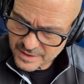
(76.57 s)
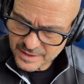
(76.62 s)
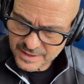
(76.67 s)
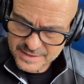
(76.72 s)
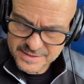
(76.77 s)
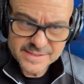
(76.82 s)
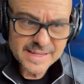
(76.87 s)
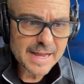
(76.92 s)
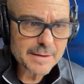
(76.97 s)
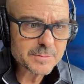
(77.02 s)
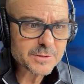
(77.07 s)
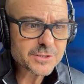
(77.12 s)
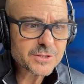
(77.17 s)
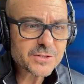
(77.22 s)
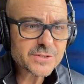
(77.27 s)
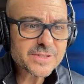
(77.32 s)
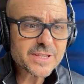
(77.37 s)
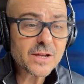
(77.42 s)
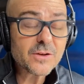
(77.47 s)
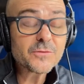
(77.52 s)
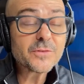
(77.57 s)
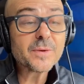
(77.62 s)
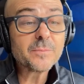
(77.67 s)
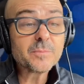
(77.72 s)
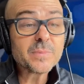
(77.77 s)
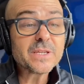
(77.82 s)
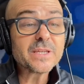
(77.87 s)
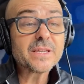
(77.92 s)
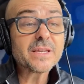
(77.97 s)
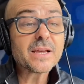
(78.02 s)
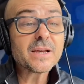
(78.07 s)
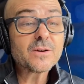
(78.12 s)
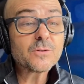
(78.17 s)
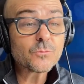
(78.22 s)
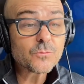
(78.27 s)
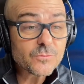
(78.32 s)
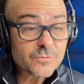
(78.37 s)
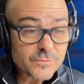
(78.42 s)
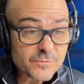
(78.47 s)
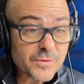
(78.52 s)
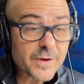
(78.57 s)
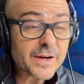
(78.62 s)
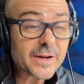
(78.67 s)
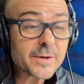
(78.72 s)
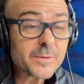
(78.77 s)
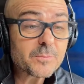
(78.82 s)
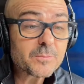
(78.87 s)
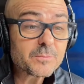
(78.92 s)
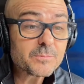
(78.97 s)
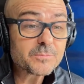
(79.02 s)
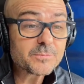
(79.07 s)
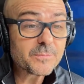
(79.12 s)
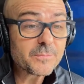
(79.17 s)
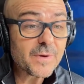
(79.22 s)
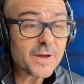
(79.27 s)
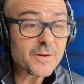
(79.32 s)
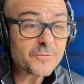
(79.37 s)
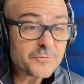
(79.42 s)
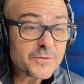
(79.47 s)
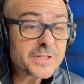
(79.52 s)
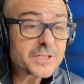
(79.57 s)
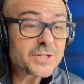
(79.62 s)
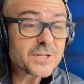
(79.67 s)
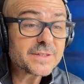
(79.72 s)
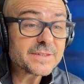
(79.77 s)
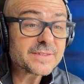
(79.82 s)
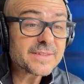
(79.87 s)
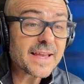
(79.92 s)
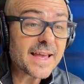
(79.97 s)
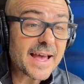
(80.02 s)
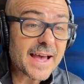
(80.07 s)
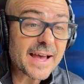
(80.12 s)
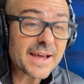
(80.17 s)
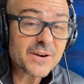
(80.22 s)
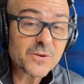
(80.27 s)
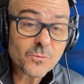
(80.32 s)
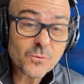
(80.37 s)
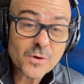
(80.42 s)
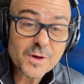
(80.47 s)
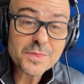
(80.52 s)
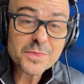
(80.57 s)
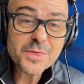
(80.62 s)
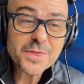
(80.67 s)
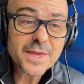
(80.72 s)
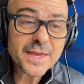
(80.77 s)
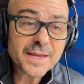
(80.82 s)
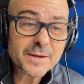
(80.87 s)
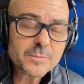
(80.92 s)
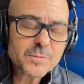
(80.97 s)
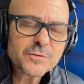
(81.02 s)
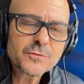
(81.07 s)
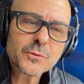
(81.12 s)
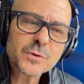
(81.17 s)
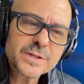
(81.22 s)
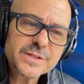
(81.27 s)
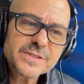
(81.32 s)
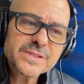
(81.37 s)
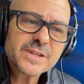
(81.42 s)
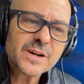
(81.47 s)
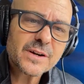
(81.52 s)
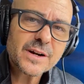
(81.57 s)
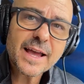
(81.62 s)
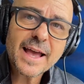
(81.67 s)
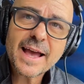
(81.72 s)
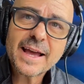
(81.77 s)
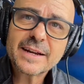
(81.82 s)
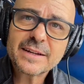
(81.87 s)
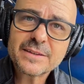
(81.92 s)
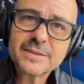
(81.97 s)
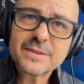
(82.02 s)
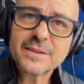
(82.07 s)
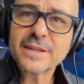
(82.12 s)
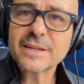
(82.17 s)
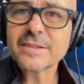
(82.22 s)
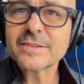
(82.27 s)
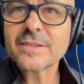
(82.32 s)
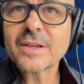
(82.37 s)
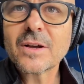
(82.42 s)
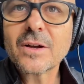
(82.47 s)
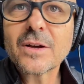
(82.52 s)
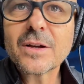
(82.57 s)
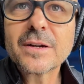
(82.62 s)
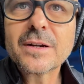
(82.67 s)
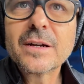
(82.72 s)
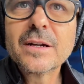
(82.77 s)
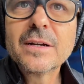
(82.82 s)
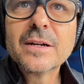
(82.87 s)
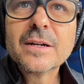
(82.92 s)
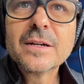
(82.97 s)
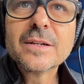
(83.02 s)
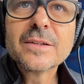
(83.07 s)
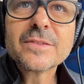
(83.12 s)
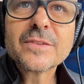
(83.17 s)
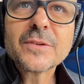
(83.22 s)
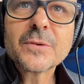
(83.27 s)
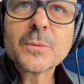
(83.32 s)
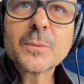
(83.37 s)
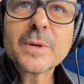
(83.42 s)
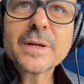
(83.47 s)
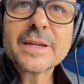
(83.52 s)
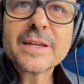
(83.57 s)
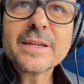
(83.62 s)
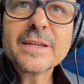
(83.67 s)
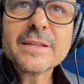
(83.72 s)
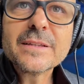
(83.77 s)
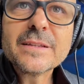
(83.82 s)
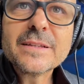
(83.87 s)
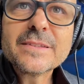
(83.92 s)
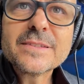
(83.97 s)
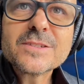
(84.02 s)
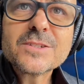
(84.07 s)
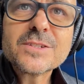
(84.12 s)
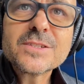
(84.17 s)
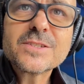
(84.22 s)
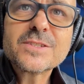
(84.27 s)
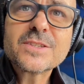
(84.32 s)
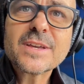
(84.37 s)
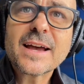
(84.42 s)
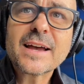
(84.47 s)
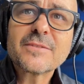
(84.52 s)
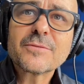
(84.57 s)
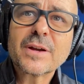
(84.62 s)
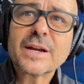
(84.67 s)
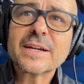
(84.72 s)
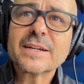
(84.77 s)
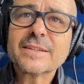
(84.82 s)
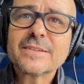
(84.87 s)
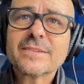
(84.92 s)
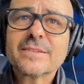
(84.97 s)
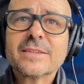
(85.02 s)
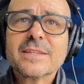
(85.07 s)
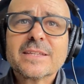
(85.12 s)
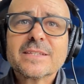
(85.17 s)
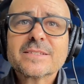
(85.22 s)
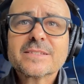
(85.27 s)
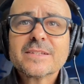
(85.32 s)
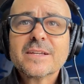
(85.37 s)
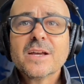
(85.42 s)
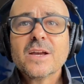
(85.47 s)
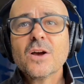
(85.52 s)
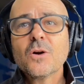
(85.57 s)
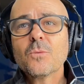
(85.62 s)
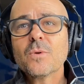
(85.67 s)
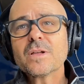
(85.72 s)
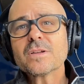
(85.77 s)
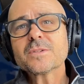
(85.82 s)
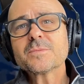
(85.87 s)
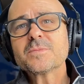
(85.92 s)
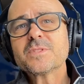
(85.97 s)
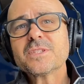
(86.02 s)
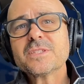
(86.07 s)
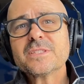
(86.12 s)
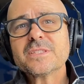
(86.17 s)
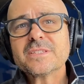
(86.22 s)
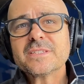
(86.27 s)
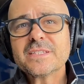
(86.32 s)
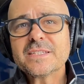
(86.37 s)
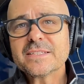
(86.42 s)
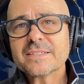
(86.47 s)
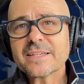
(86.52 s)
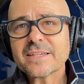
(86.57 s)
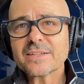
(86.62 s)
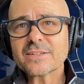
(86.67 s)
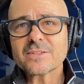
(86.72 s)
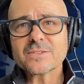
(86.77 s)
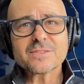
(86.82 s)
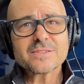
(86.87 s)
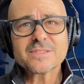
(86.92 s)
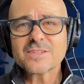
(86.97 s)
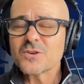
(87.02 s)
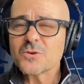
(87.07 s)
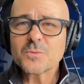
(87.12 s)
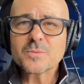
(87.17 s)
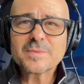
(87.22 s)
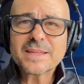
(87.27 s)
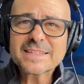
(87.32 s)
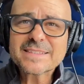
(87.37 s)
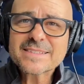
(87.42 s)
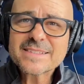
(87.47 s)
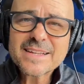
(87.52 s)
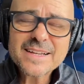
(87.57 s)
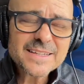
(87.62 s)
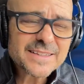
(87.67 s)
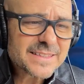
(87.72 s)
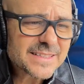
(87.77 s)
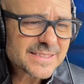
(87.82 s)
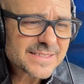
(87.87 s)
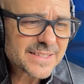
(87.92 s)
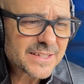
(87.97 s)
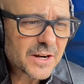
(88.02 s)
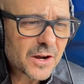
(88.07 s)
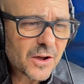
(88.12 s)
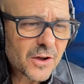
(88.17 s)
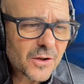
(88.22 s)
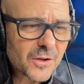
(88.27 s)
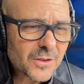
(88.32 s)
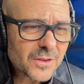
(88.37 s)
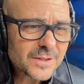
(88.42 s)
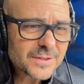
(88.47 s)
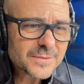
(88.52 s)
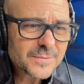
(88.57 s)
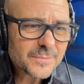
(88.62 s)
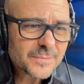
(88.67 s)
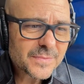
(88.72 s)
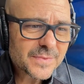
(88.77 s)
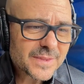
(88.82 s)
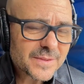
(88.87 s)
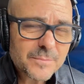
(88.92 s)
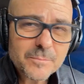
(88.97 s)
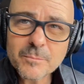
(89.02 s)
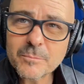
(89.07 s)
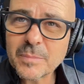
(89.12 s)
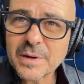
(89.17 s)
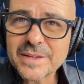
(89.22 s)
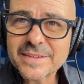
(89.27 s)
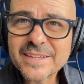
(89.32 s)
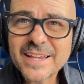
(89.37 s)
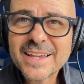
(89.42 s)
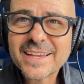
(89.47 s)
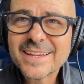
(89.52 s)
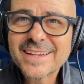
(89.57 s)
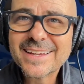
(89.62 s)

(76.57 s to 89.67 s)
establish yourself and be very efficient at one thing before you start adding things on. So let's just dive right into this. Welcome to the details. Nope, that's not this at all. But